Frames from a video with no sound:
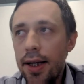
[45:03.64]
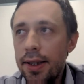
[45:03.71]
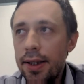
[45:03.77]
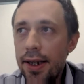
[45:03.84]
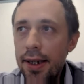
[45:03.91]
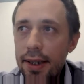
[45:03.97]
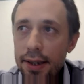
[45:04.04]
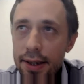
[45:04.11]

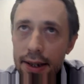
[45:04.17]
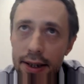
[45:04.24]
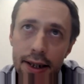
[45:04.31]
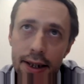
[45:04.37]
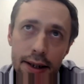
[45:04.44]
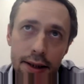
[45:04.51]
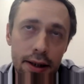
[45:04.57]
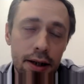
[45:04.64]
This
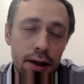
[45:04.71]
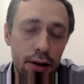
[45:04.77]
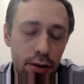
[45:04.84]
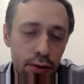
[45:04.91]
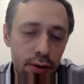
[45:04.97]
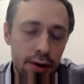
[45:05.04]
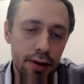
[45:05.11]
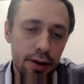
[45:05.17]
list
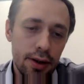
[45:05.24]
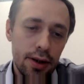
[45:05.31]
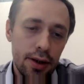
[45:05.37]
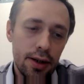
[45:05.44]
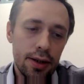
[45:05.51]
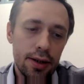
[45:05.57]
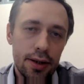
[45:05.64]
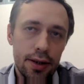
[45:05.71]
includes
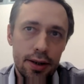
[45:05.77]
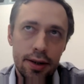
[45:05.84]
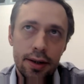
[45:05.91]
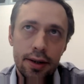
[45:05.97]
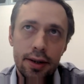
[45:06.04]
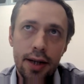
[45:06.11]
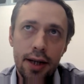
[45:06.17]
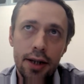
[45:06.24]

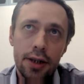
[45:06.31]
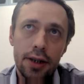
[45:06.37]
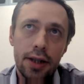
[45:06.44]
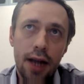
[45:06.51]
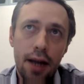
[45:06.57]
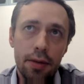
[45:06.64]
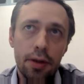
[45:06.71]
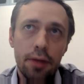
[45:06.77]
such
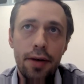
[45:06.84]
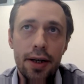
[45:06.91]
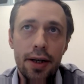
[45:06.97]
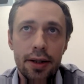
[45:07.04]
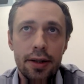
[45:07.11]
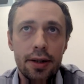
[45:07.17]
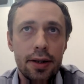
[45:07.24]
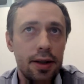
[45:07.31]
types of
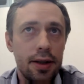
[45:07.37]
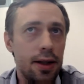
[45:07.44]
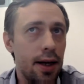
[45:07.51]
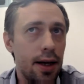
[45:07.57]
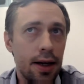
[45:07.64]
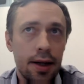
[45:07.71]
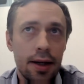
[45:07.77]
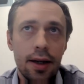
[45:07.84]
assets
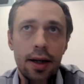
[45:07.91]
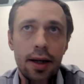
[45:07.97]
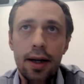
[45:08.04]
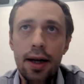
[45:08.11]
like